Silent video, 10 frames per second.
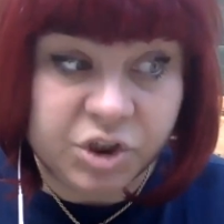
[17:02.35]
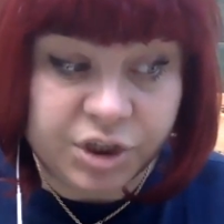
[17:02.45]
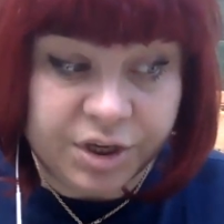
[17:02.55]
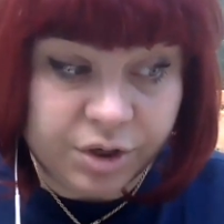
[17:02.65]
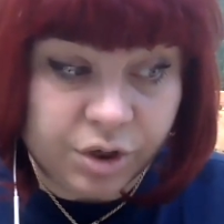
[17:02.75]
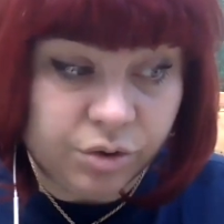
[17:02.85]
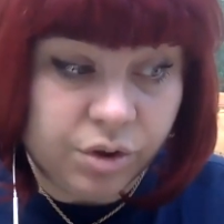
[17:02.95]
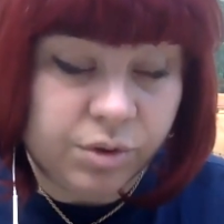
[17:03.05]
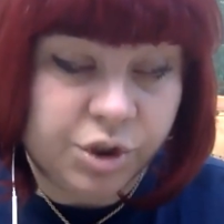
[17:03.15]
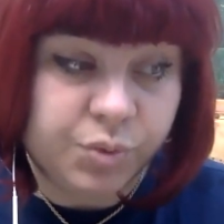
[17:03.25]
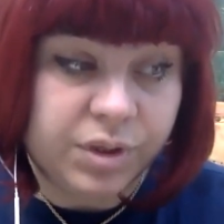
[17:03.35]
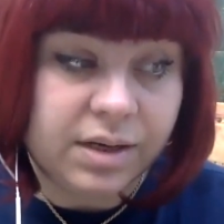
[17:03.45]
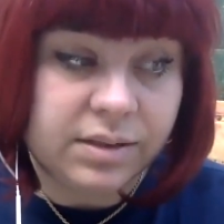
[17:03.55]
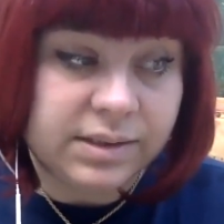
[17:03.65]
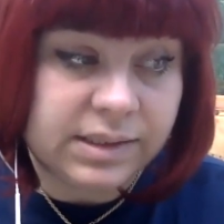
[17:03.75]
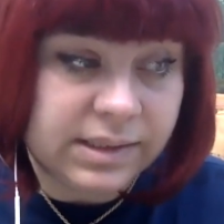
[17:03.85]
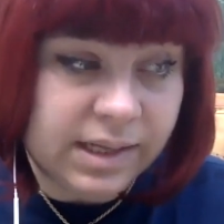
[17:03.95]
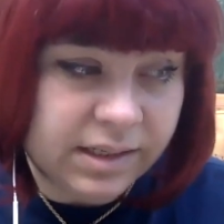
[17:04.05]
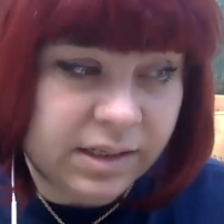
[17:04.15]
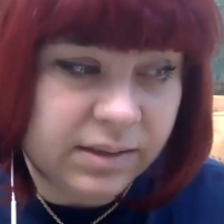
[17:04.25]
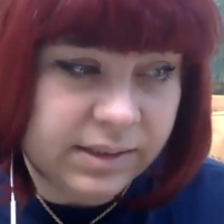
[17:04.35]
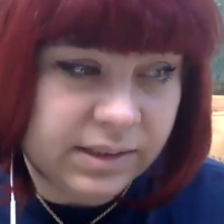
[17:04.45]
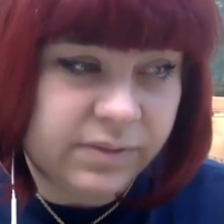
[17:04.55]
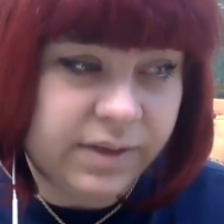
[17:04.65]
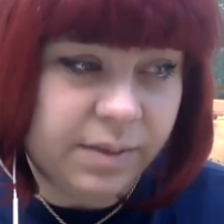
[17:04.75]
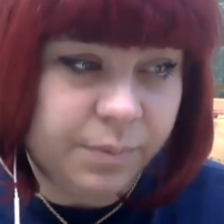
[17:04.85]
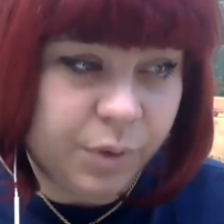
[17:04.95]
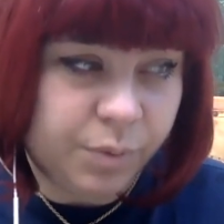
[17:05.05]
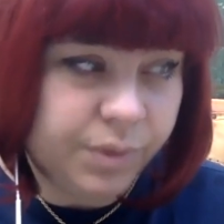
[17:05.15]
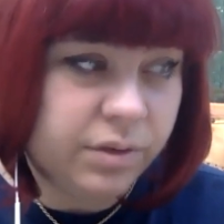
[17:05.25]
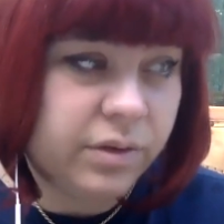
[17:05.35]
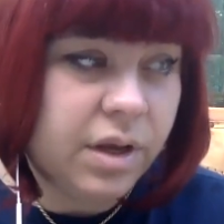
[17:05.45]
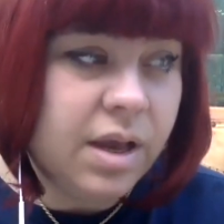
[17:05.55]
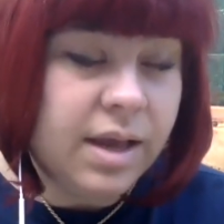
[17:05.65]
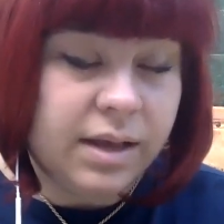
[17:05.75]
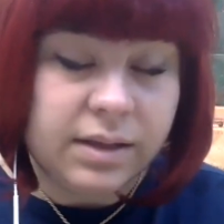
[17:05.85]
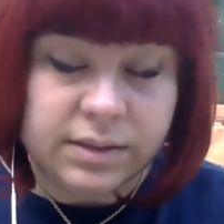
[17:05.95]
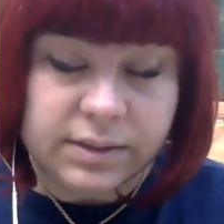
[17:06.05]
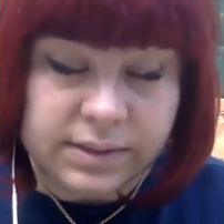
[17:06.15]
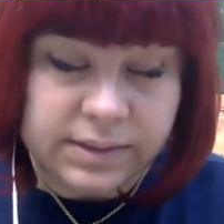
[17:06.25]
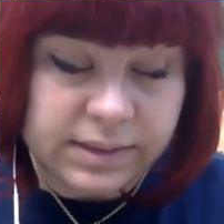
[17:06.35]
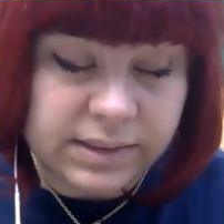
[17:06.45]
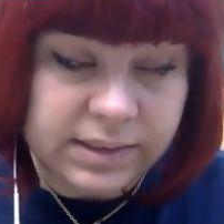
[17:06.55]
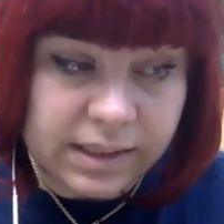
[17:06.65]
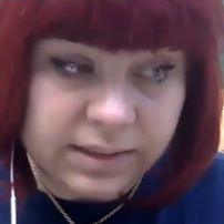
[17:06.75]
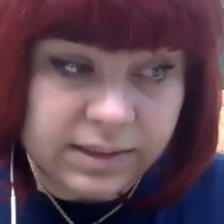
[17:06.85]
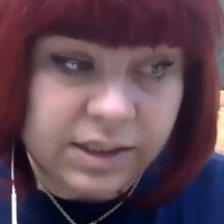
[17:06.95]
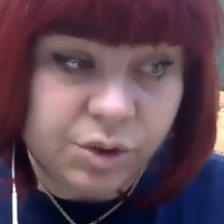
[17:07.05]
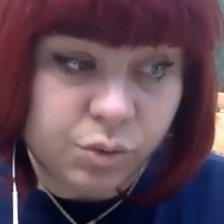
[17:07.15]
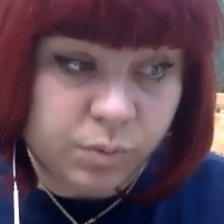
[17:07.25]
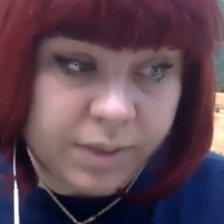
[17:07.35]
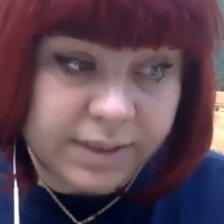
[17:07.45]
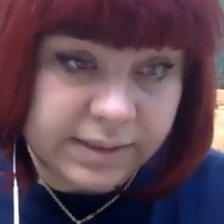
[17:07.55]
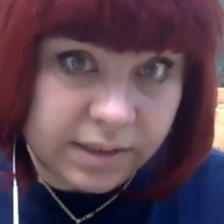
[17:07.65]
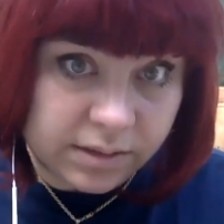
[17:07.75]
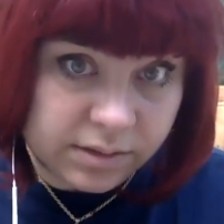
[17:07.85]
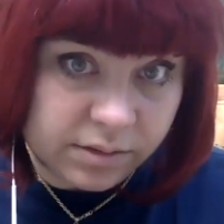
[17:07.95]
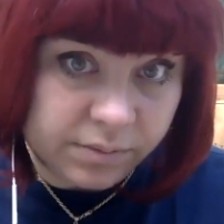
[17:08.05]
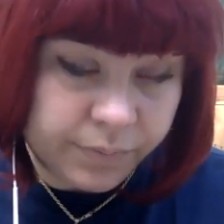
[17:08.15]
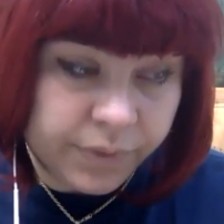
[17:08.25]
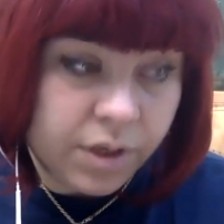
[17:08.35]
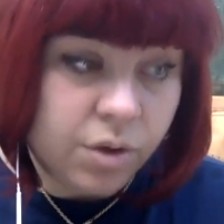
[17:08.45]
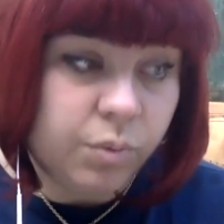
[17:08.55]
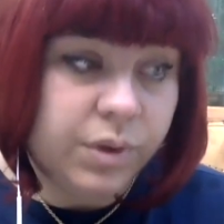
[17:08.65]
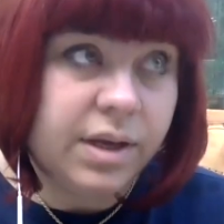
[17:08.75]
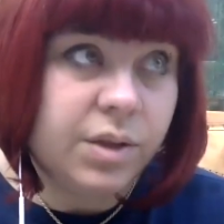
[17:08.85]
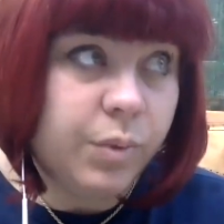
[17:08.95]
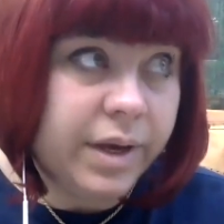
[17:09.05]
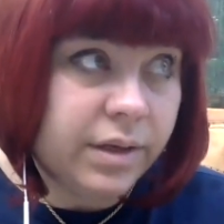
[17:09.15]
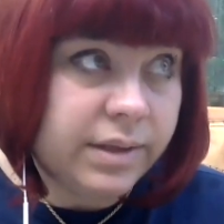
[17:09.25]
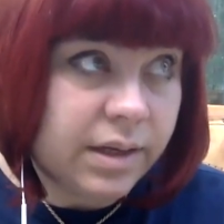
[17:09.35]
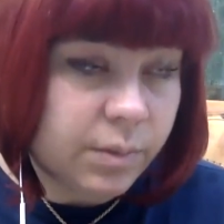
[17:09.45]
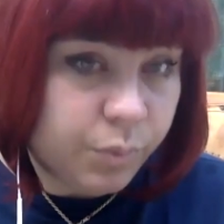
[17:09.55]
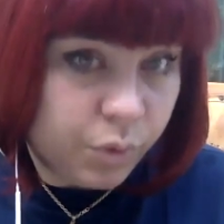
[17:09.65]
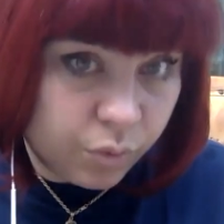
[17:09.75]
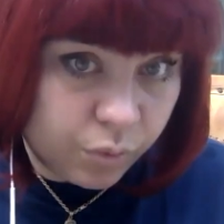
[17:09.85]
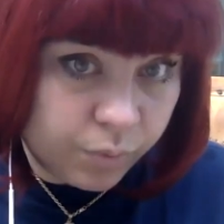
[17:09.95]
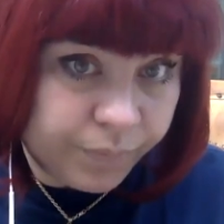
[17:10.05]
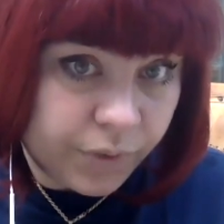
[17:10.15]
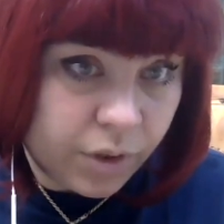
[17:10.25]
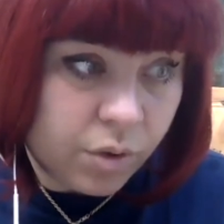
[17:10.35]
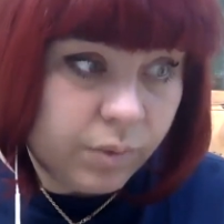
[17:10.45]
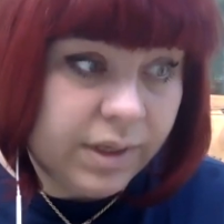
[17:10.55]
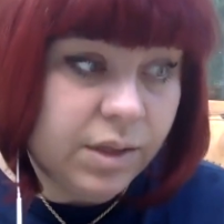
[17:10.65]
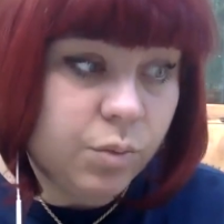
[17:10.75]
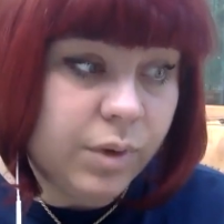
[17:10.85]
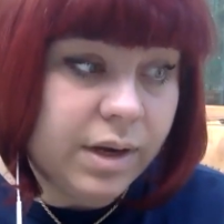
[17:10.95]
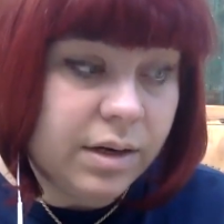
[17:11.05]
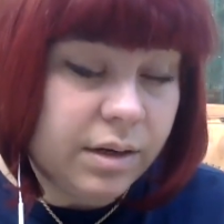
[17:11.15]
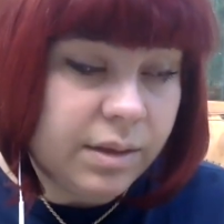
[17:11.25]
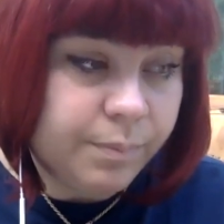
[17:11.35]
sharing your knowledge with others, studying, this is very appropriate. Saturday is ruled by Saturn. We can wear dark blue. We can wear